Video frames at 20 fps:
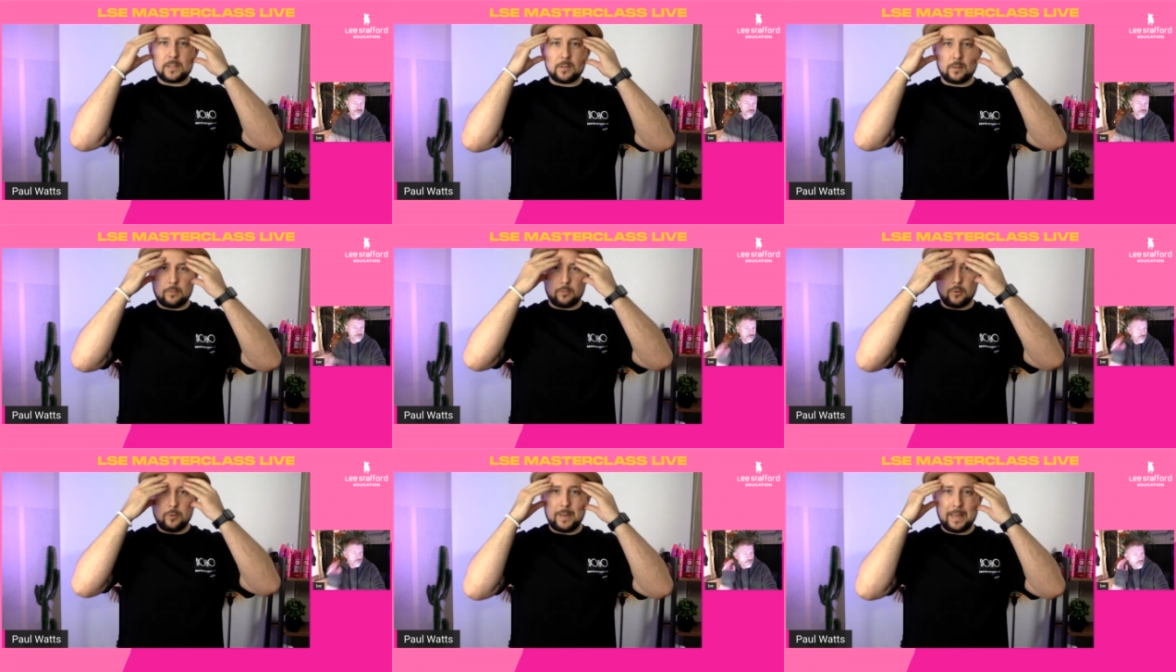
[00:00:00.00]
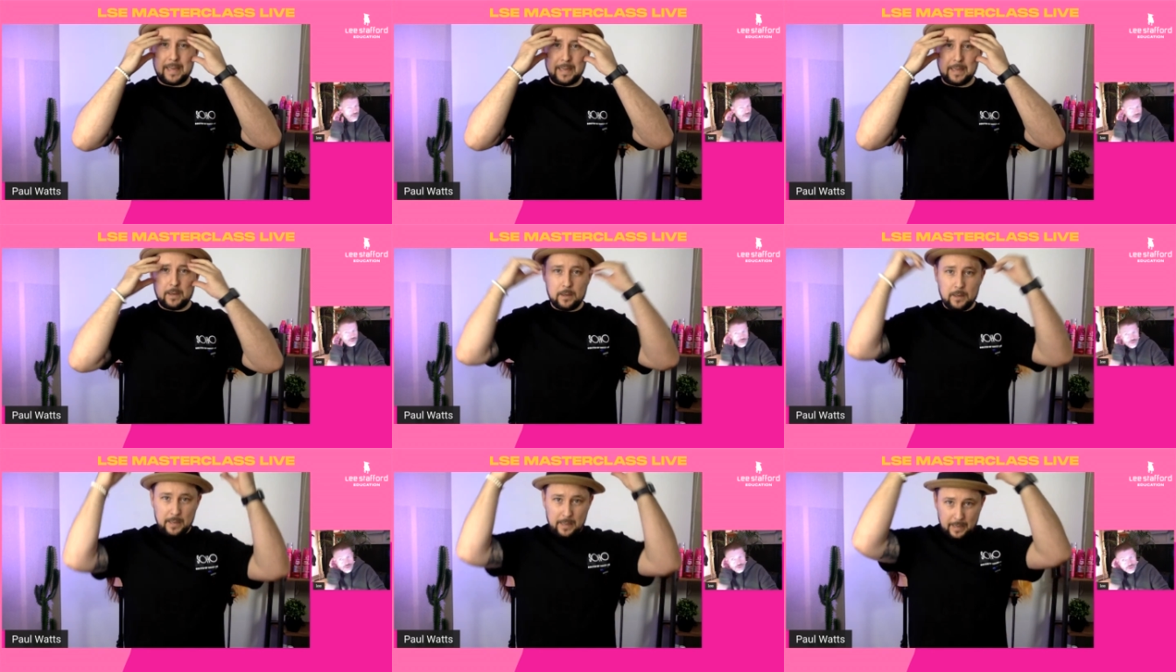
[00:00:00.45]
through
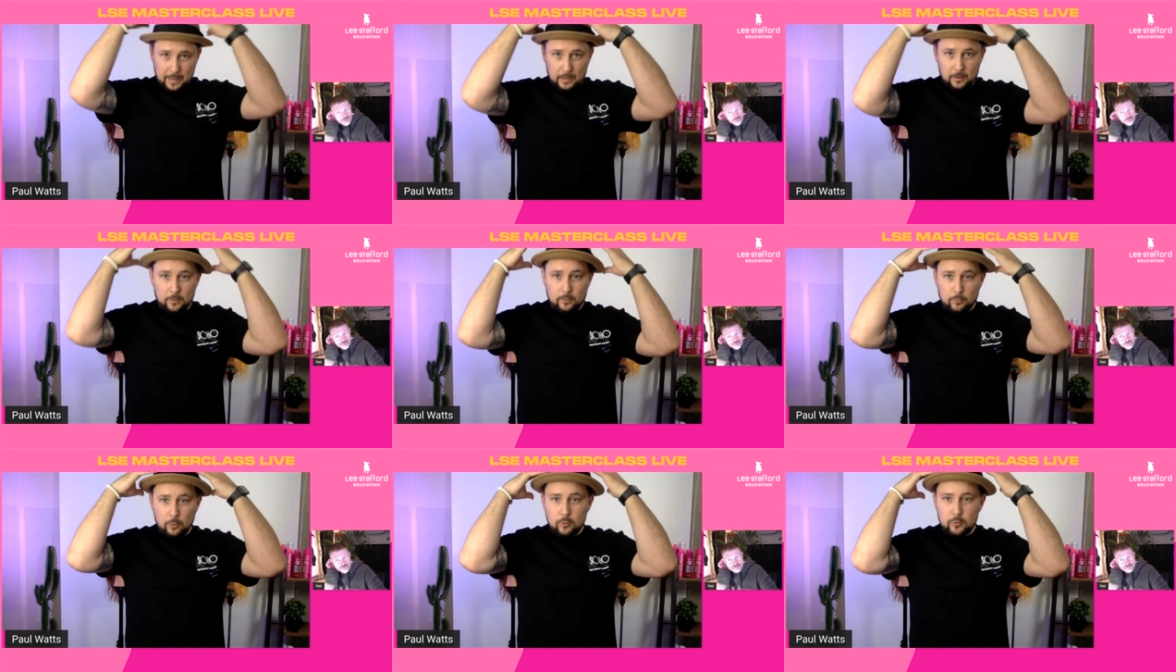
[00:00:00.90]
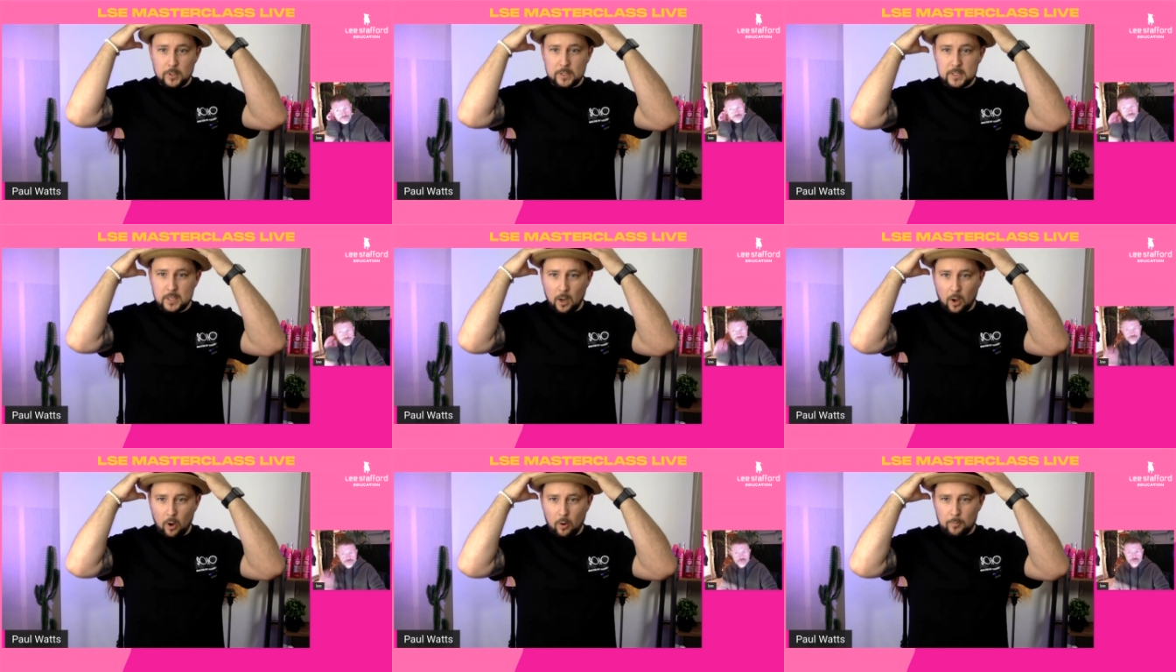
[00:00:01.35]
here and through the
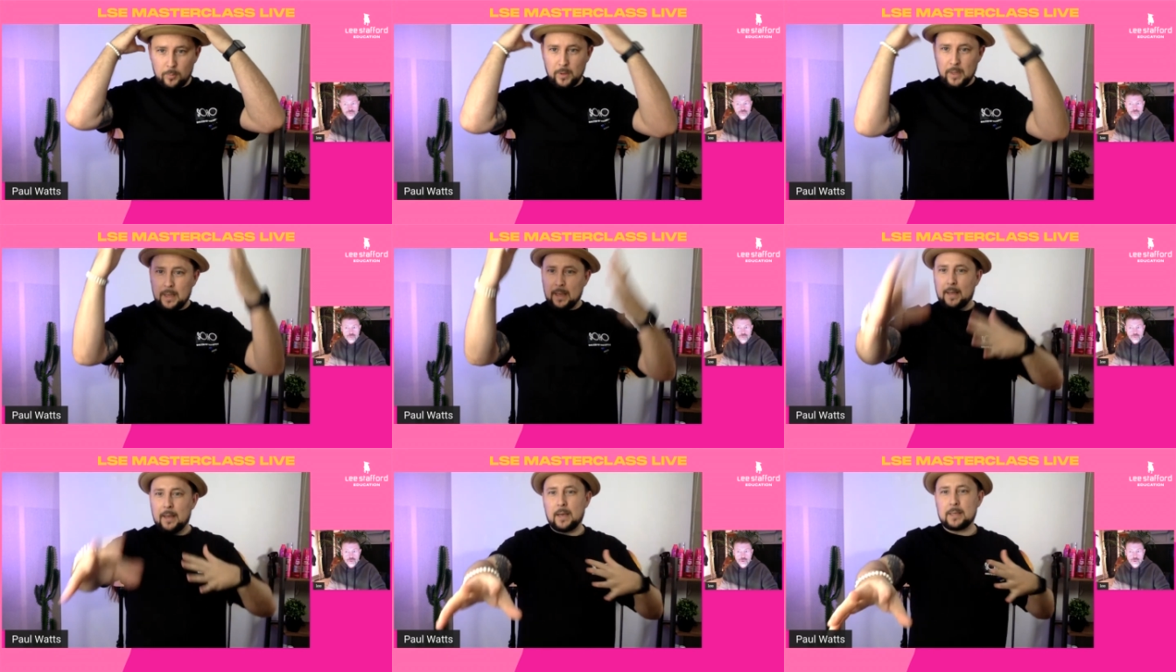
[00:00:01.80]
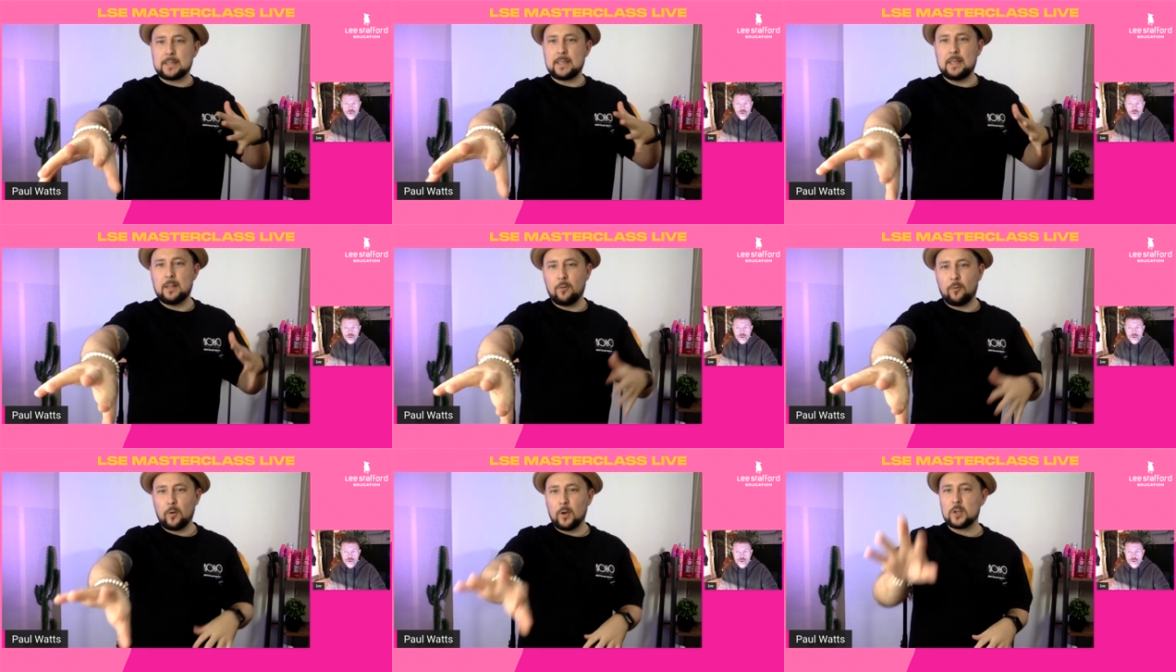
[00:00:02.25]
top. I see
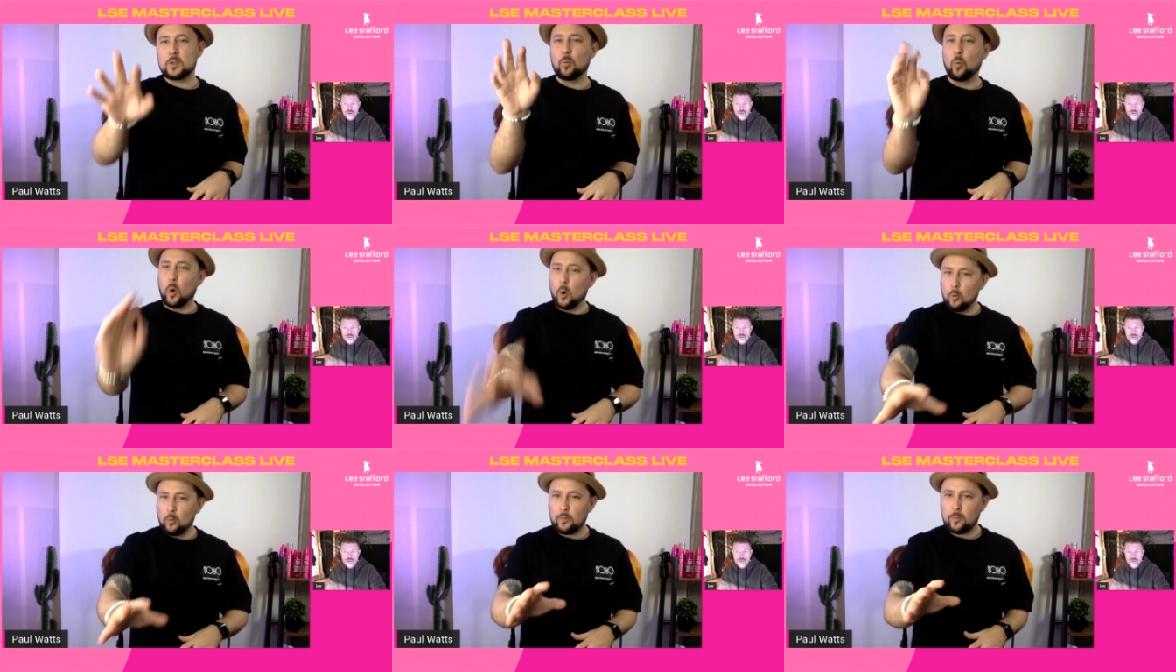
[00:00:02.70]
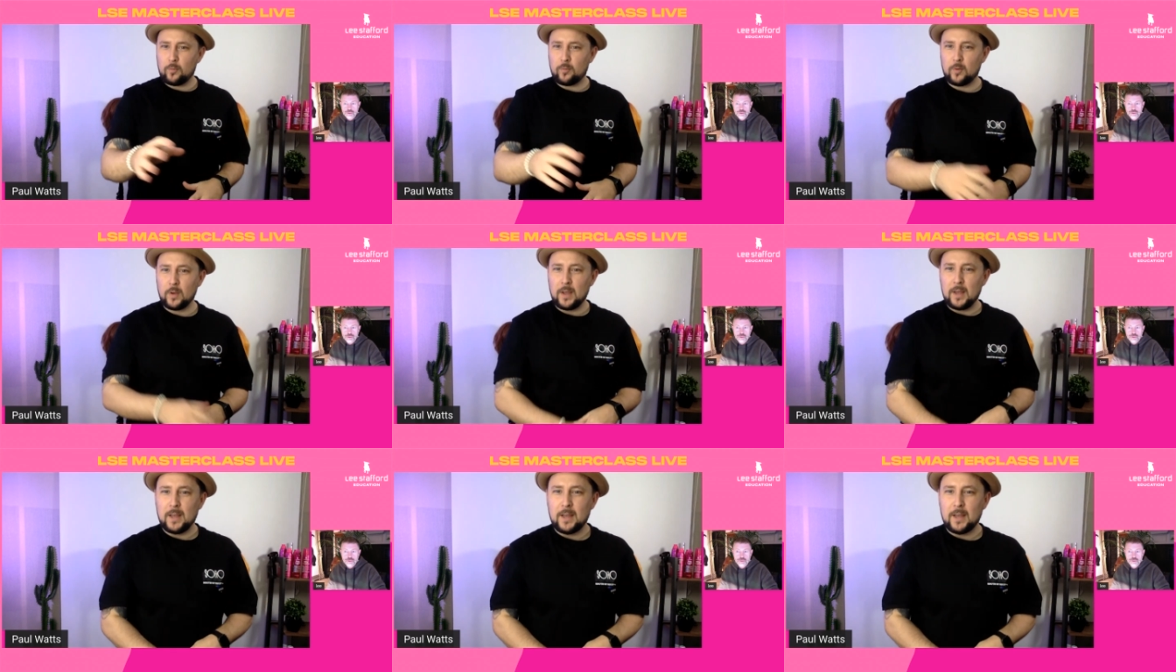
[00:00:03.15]
the first wolf.